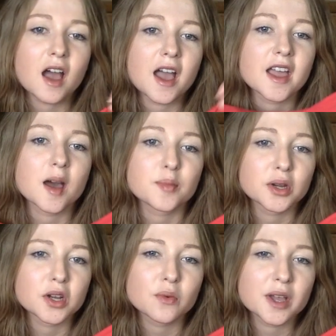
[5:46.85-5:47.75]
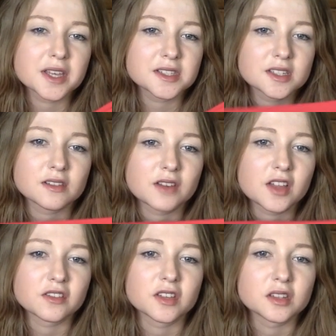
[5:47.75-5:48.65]
high up on your waist
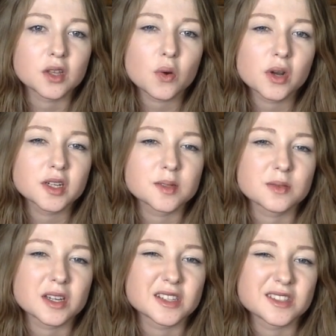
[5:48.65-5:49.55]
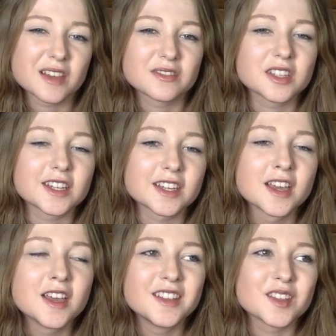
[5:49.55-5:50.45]
rather than lower just because I feel like
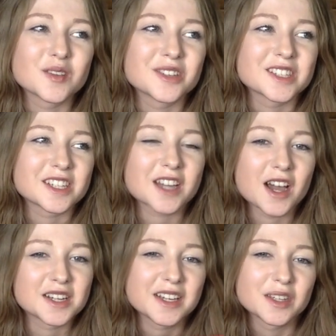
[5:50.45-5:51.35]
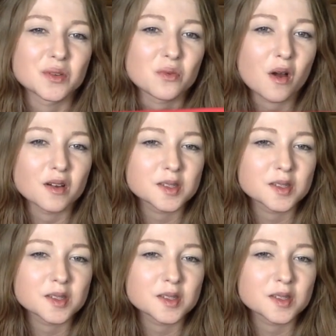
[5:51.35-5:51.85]
you almost like hug it in the wrong